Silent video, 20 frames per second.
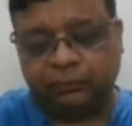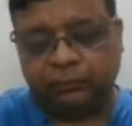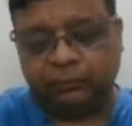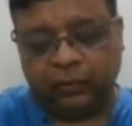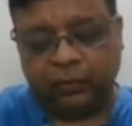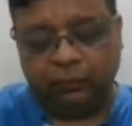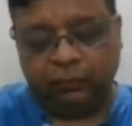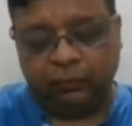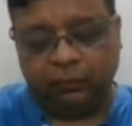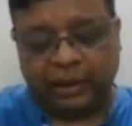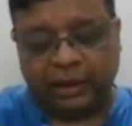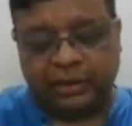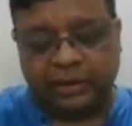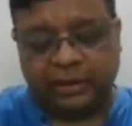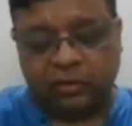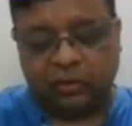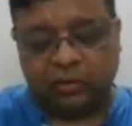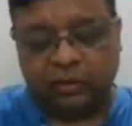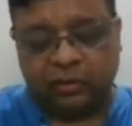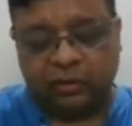where I
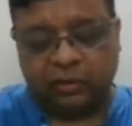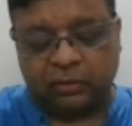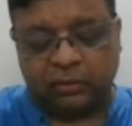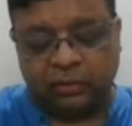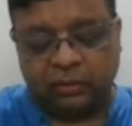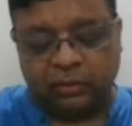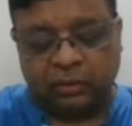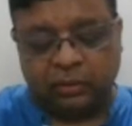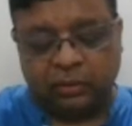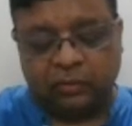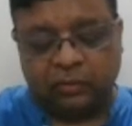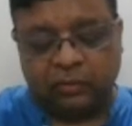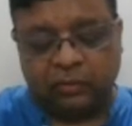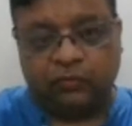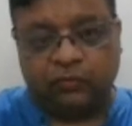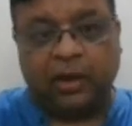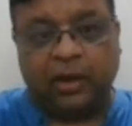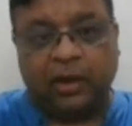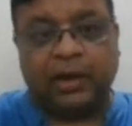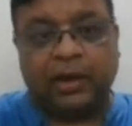saw
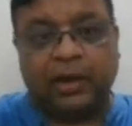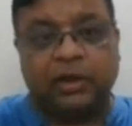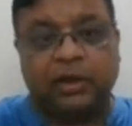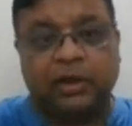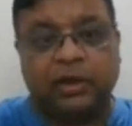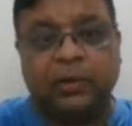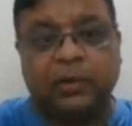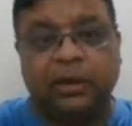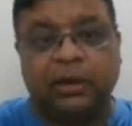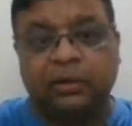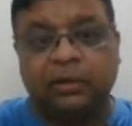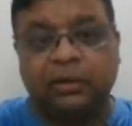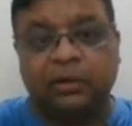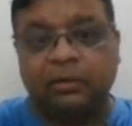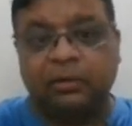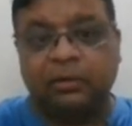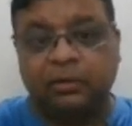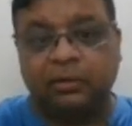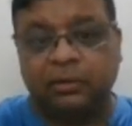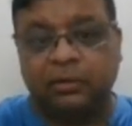far right wing
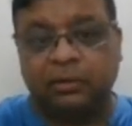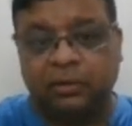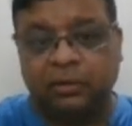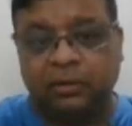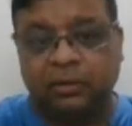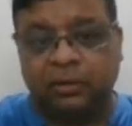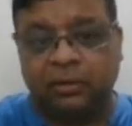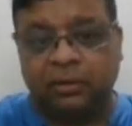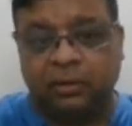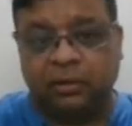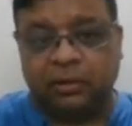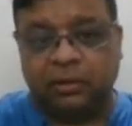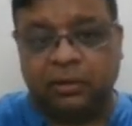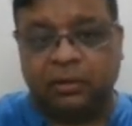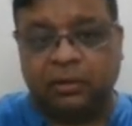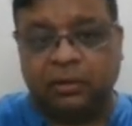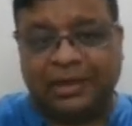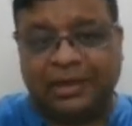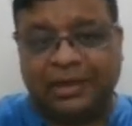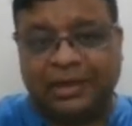
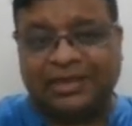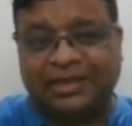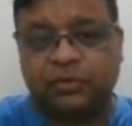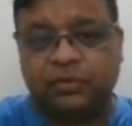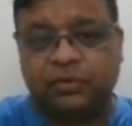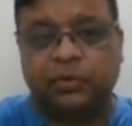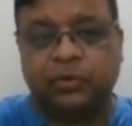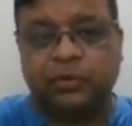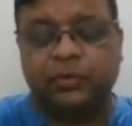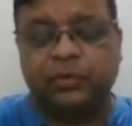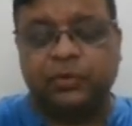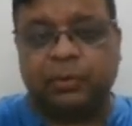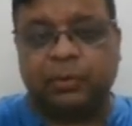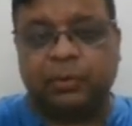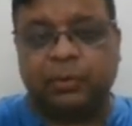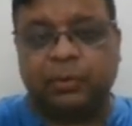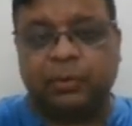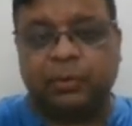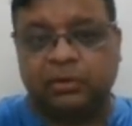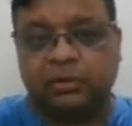racist views
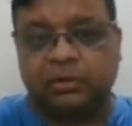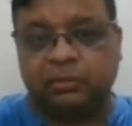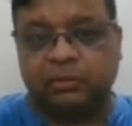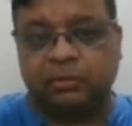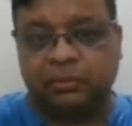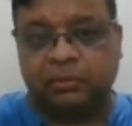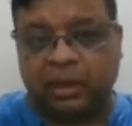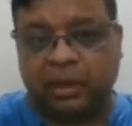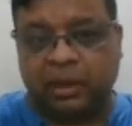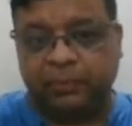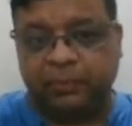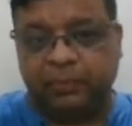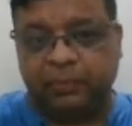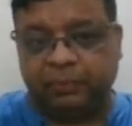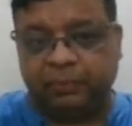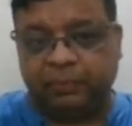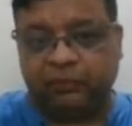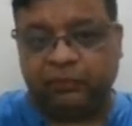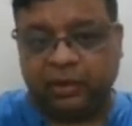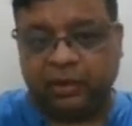about
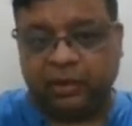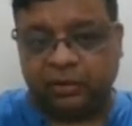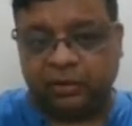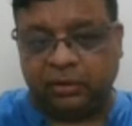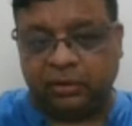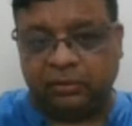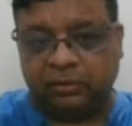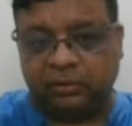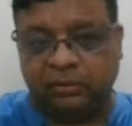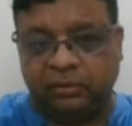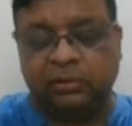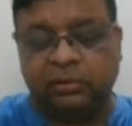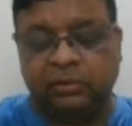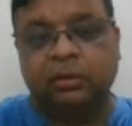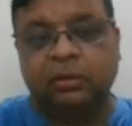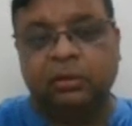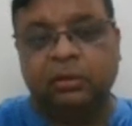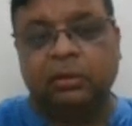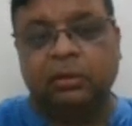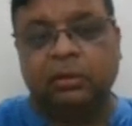people of color.
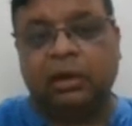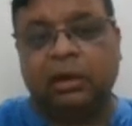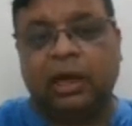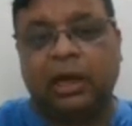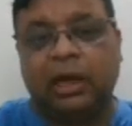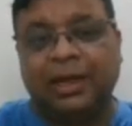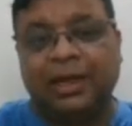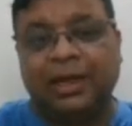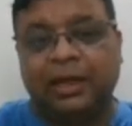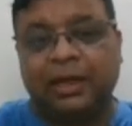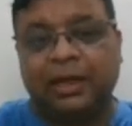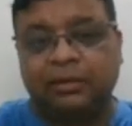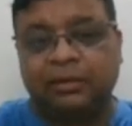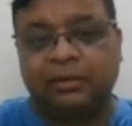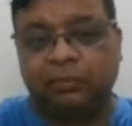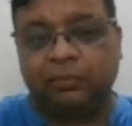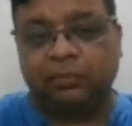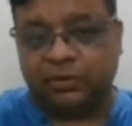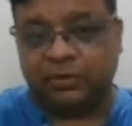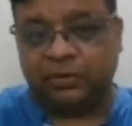I had
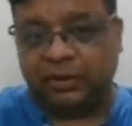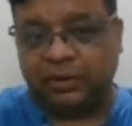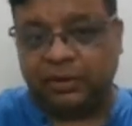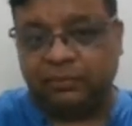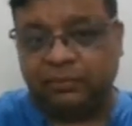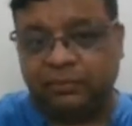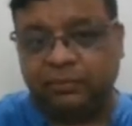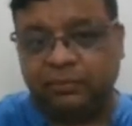Muslim